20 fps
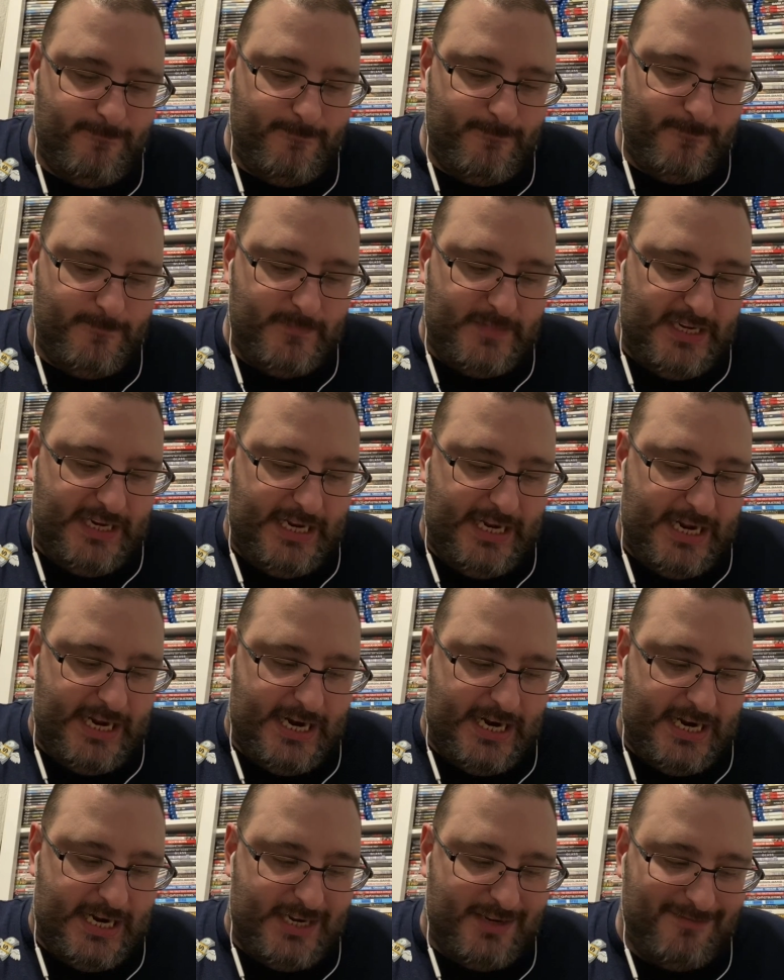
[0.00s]

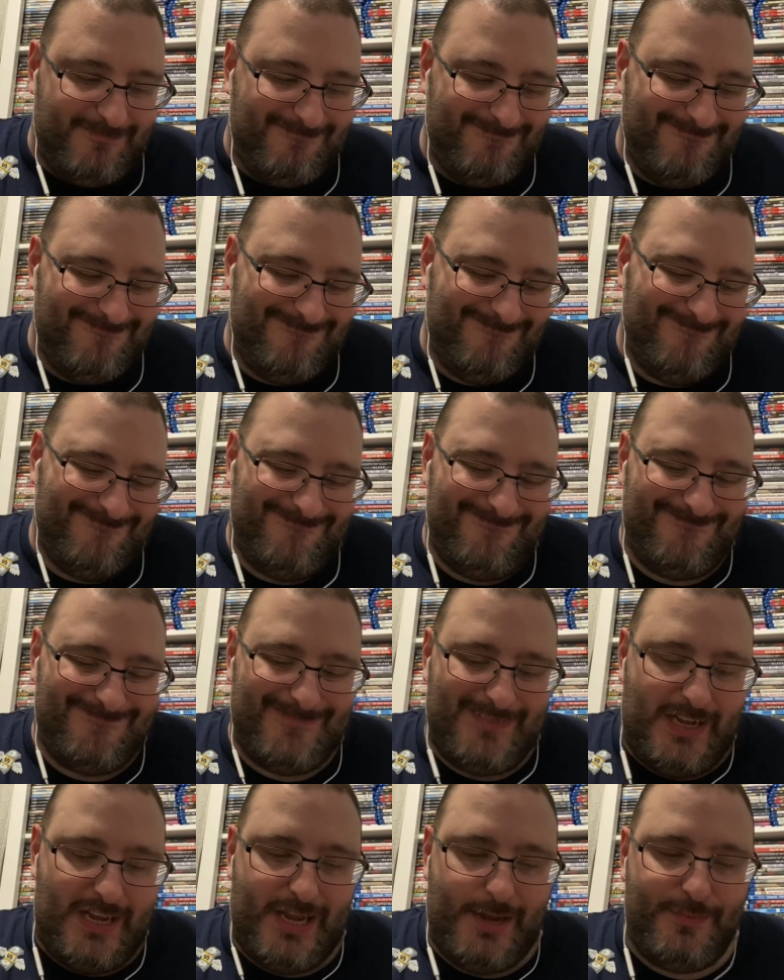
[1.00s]
yeah,
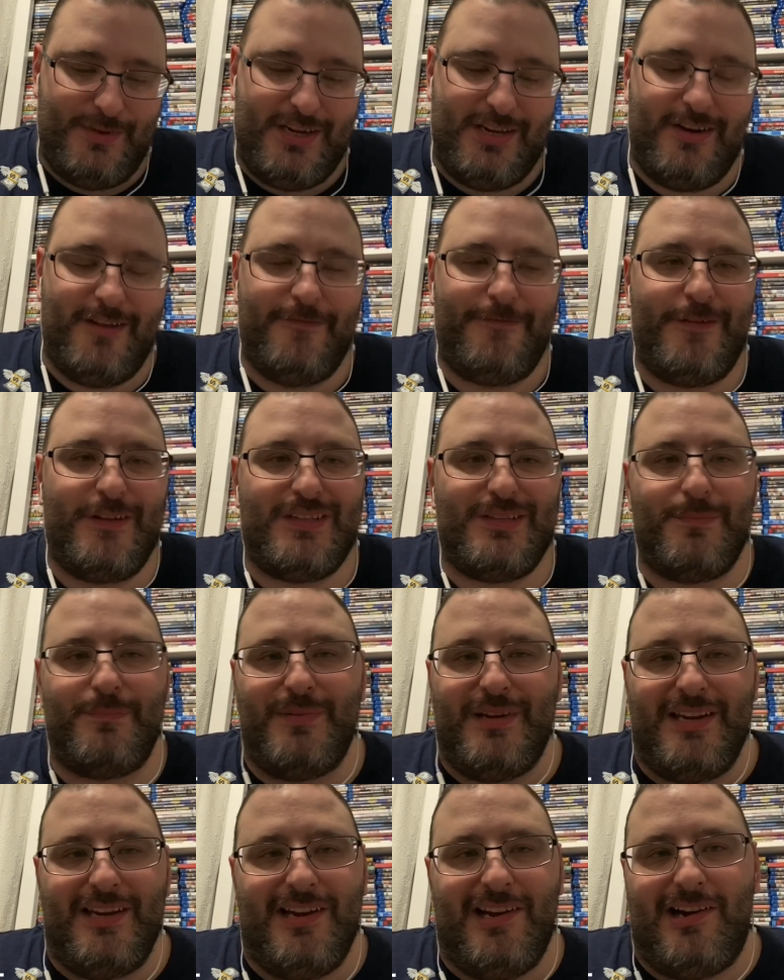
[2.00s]
I mean, if it's a
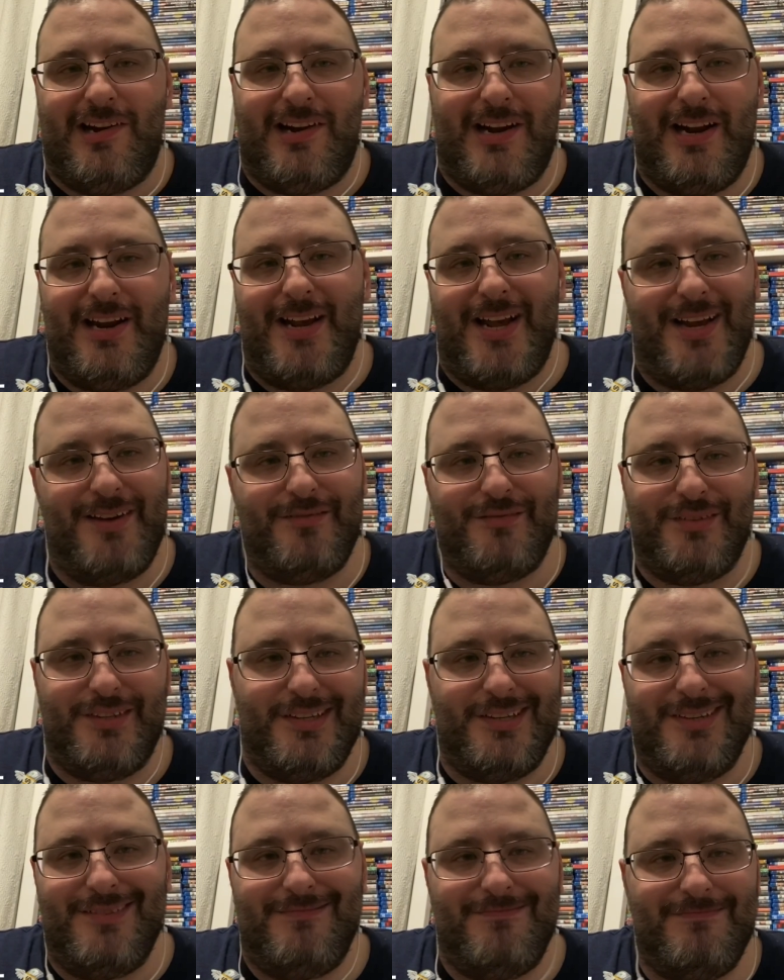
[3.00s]
BDR, I
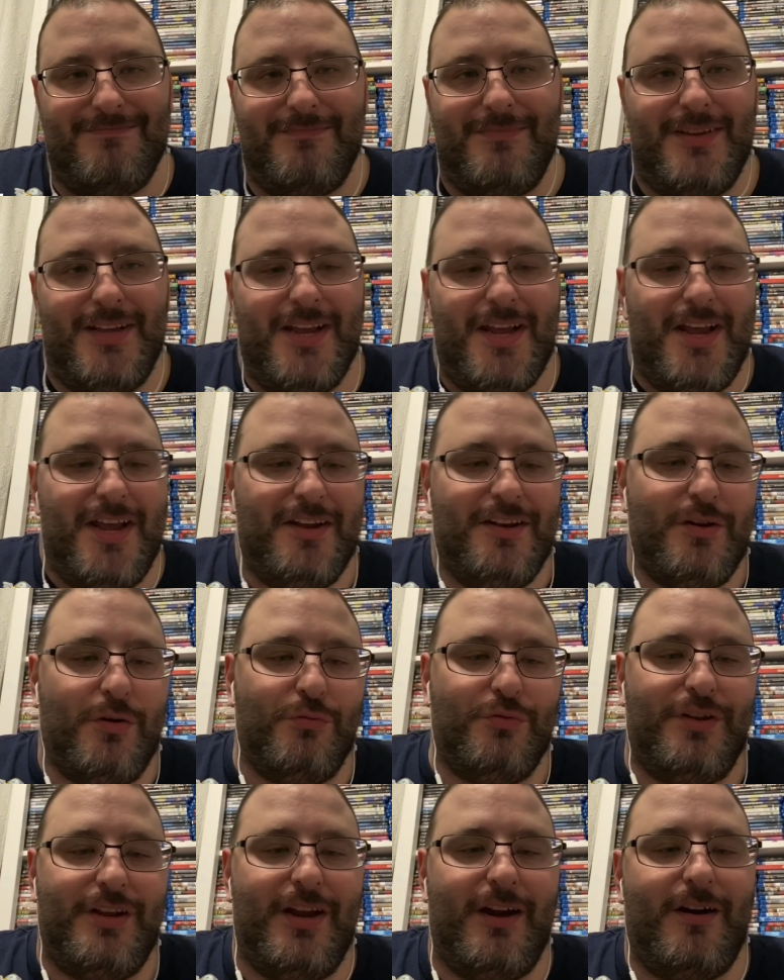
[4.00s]
really
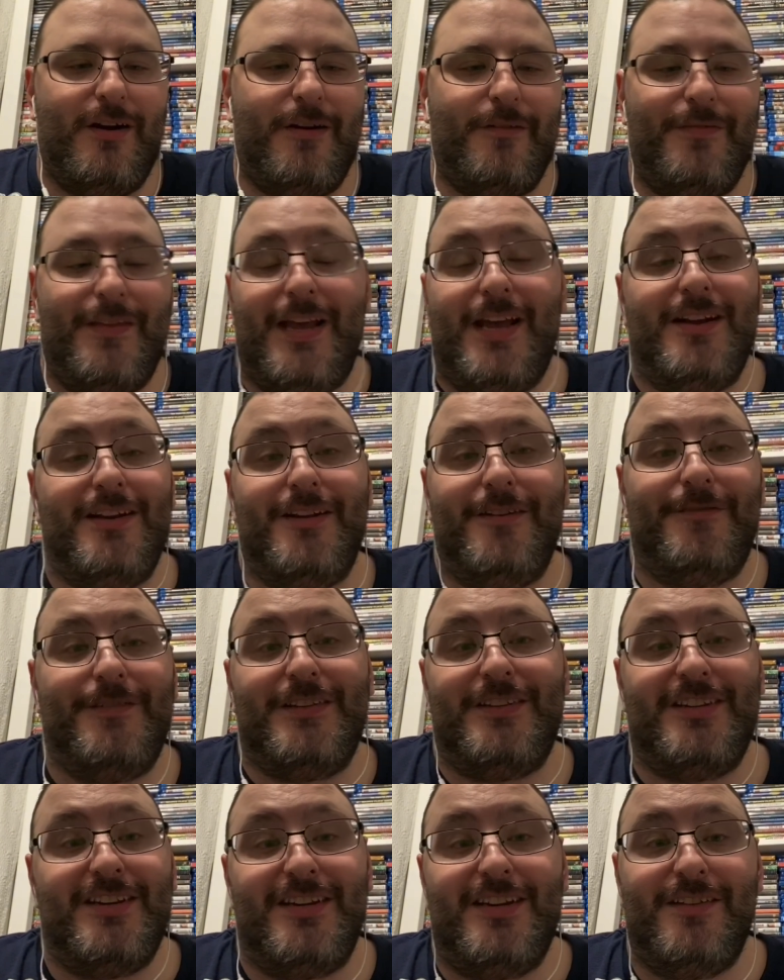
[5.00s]
don't care then if
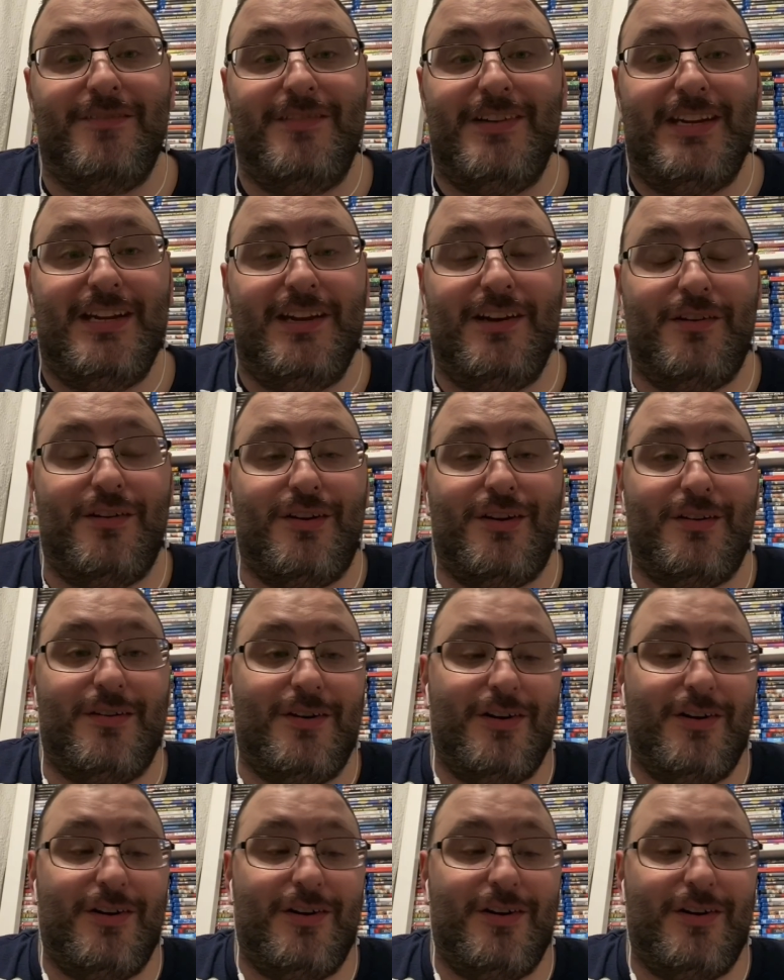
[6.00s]
it's a DVD or